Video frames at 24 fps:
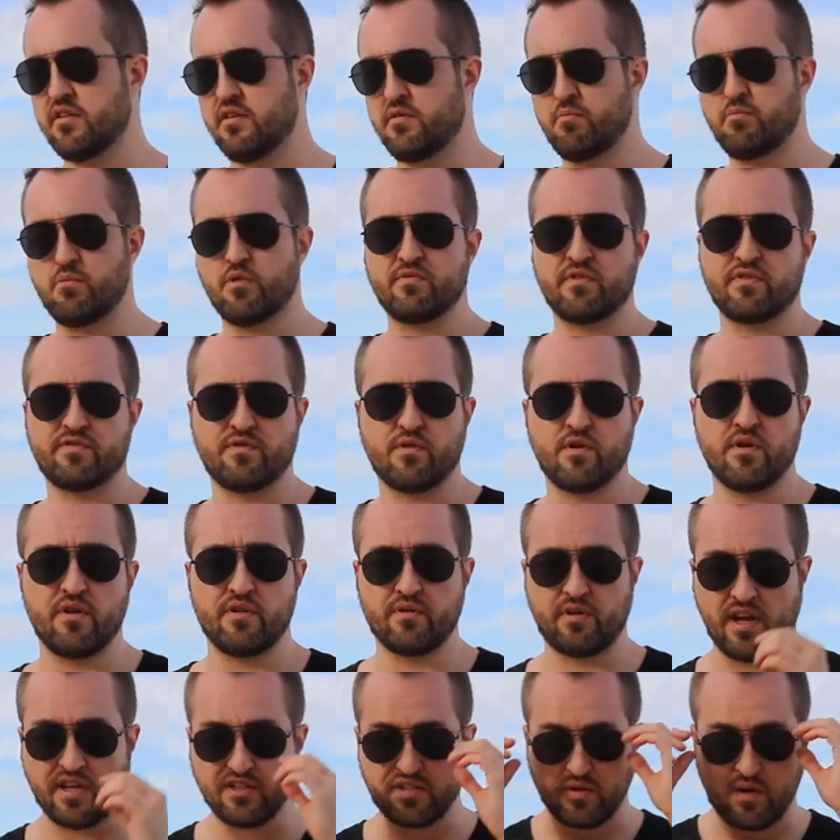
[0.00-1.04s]
move it forward.
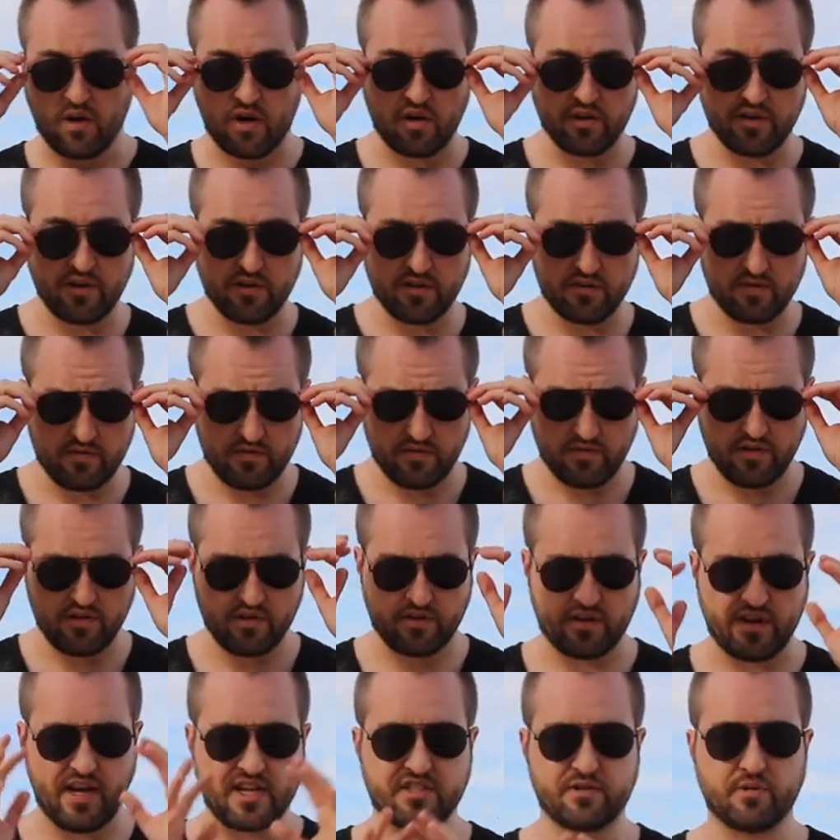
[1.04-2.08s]
Okay, so all your, your
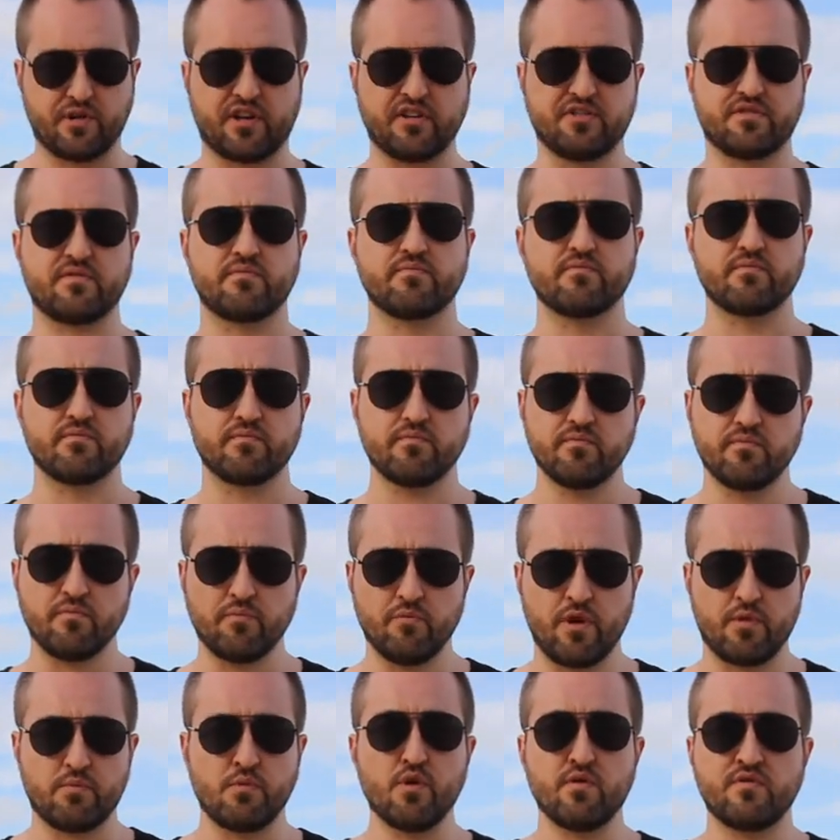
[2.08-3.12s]
guesswork is
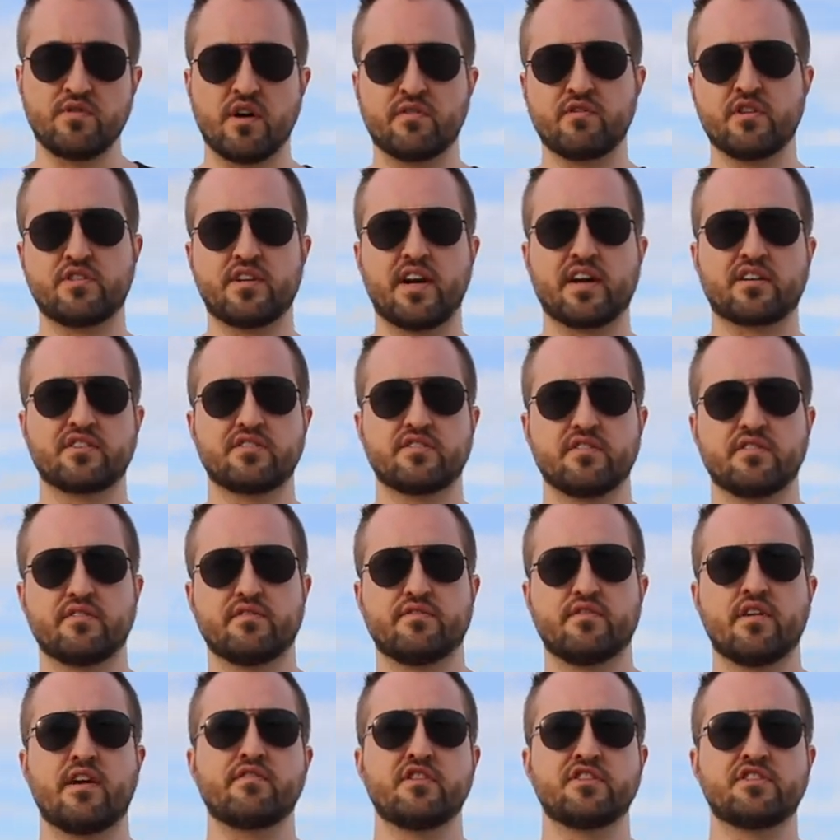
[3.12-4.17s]
removed over text
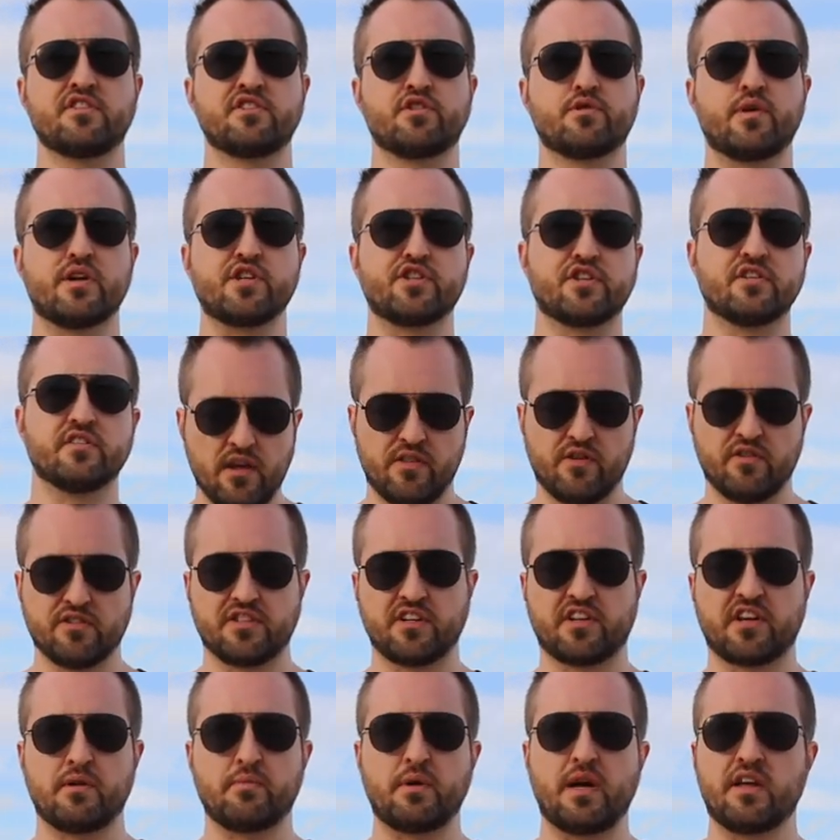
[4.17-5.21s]
for every situation. There
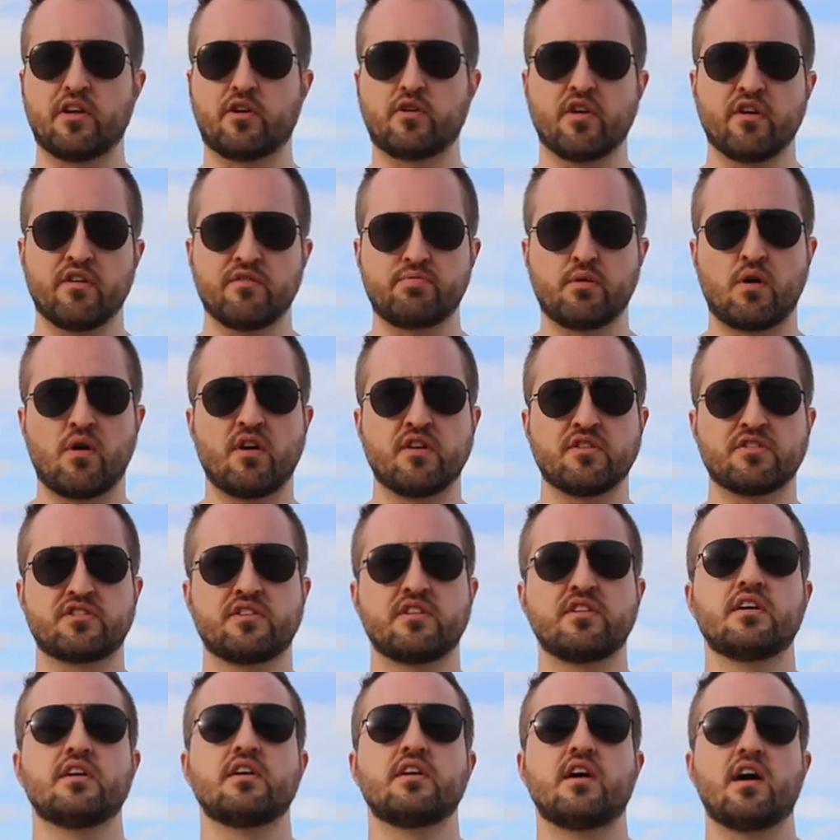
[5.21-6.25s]
isn't going to be any curveballs.
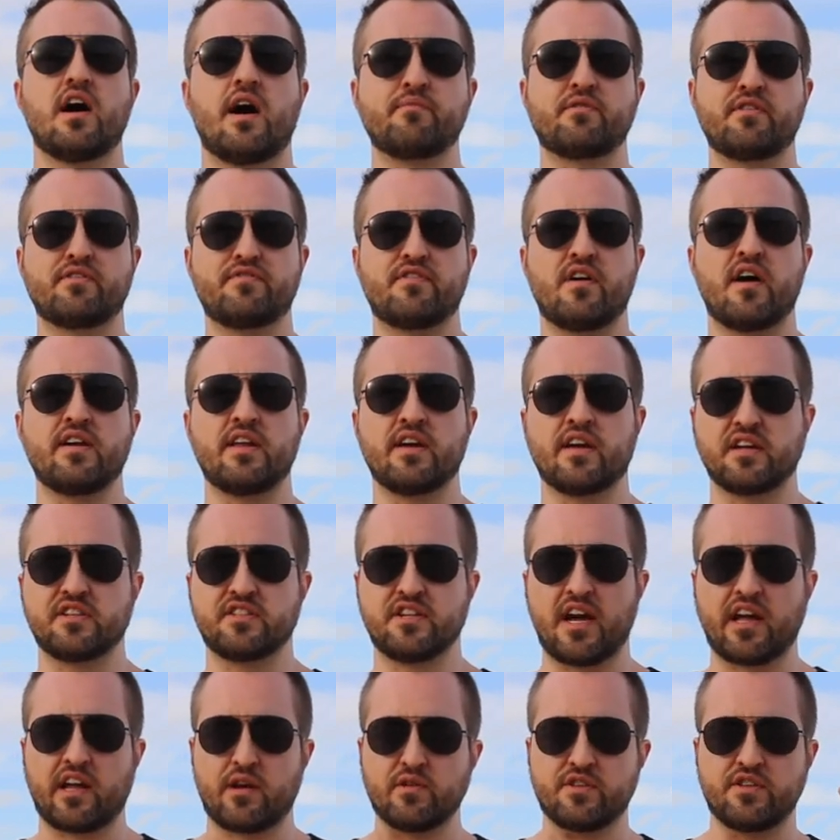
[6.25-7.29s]
I'm defining
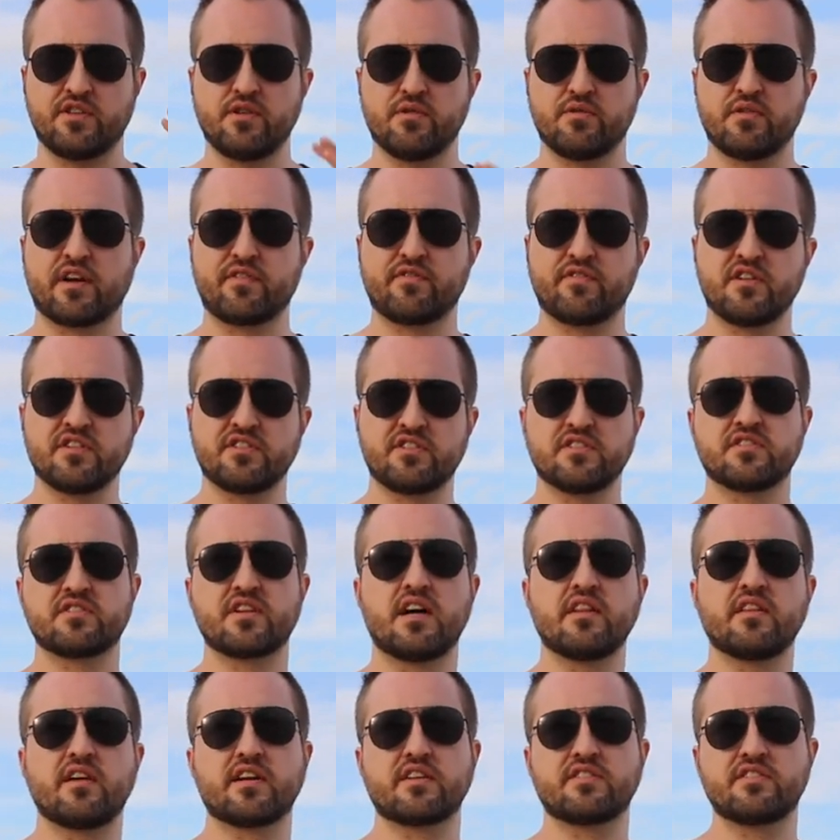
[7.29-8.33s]
exactly what to do, like for instance
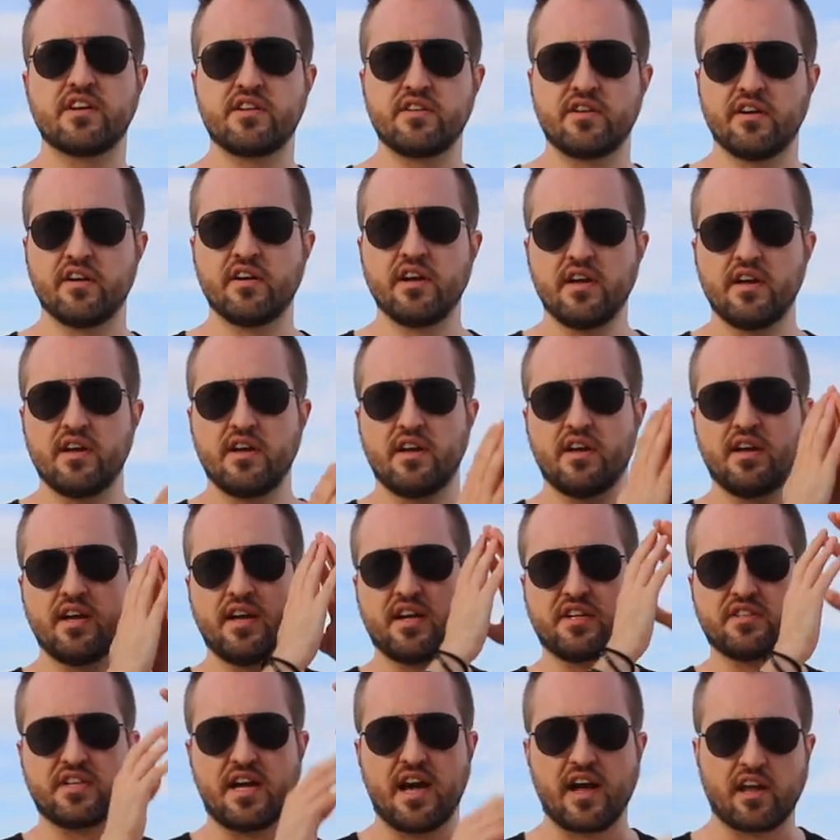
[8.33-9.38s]
on like Tinder,
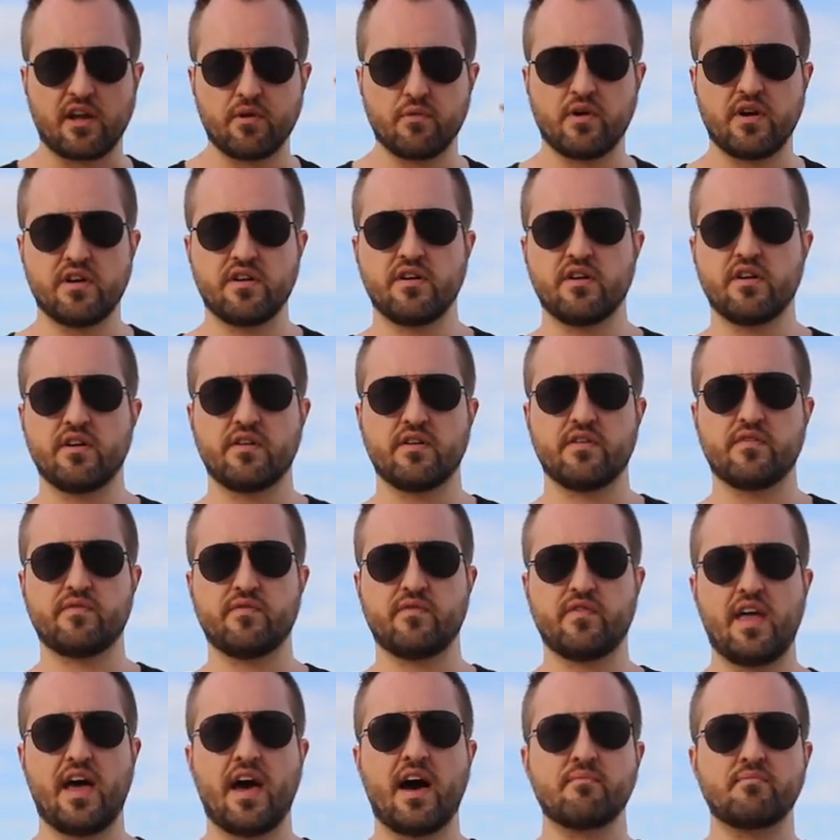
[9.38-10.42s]
exactly what your
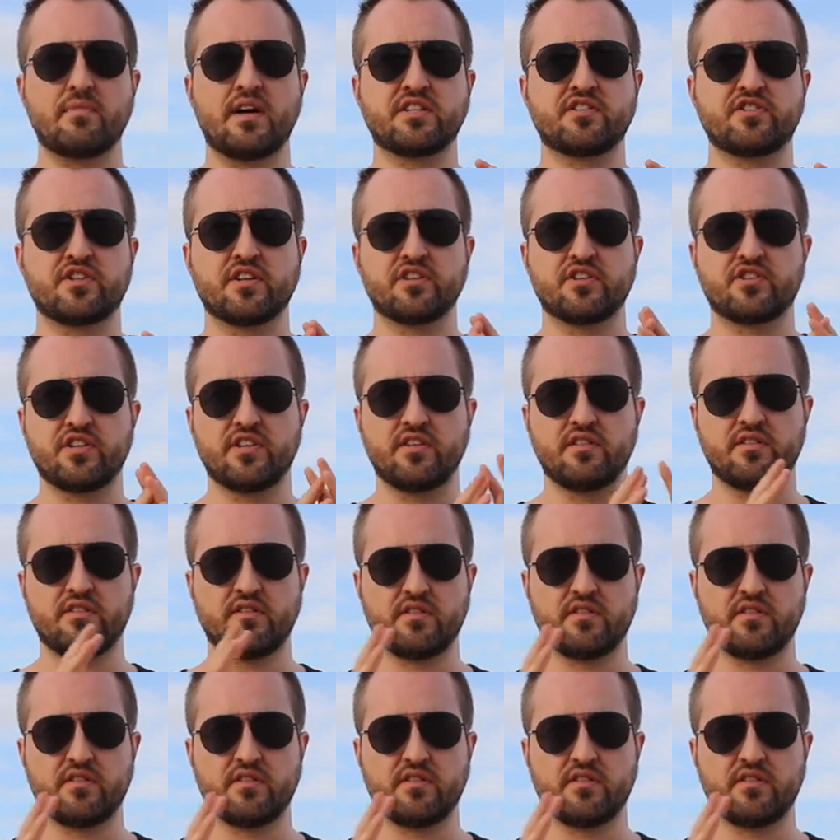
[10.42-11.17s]
app messaging should